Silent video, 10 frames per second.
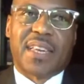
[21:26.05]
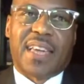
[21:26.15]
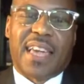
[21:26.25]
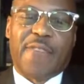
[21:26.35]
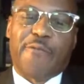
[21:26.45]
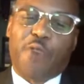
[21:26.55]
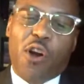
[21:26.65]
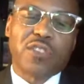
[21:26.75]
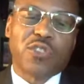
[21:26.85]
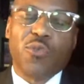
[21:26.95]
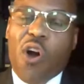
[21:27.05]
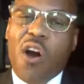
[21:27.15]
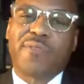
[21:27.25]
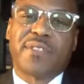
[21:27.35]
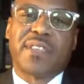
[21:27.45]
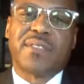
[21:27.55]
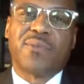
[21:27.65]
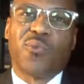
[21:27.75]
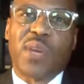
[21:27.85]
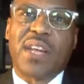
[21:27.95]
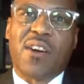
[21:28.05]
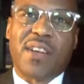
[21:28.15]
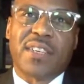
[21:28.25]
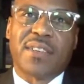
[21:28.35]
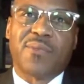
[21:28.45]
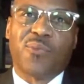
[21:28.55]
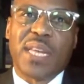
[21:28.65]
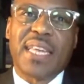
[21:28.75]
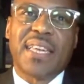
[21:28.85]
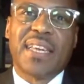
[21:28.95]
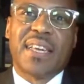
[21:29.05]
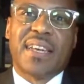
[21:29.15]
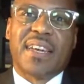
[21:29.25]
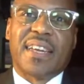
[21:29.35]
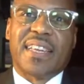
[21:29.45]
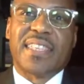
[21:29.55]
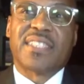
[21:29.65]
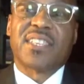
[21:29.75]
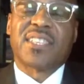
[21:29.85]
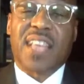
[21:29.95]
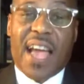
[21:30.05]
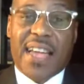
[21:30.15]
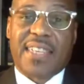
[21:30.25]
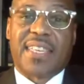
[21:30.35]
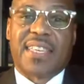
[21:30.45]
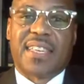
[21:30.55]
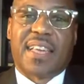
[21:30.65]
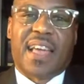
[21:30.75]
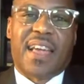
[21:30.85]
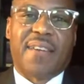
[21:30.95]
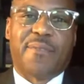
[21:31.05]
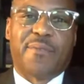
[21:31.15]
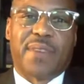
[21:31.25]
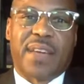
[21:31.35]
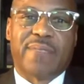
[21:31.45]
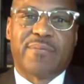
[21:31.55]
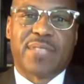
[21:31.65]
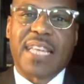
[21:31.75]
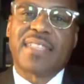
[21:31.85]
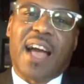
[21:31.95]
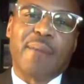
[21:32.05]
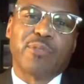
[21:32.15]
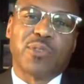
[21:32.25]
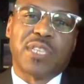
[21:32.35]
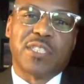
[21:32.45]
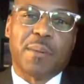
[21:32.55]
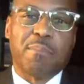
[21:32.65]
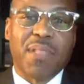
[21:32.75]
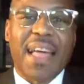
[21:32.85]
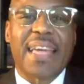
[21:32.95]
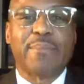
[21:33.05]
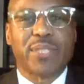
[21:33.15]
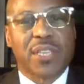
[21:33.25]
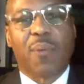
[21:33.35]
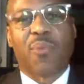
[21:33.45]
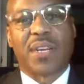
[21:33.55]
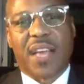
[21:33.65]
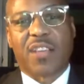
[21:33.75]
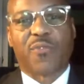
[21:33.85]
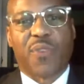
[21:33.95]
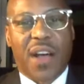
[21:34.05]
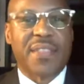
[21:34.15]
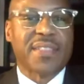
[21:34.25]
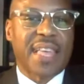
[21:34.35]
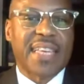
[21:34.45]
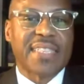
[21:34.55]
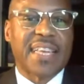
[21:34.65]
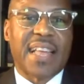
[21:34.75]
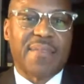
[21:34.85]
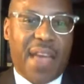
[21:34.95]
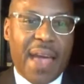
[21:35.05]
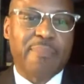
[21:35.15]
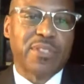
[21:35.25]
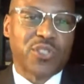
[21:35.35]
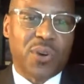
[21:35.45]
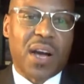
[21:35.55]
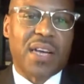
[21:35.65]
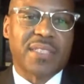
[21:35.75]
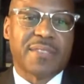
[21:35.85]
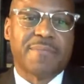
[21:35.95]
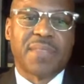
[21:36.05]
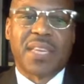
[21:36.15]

Mm-hmm. And far too often we in society have taken the opportunity to blame someone else for other things that have happened to us.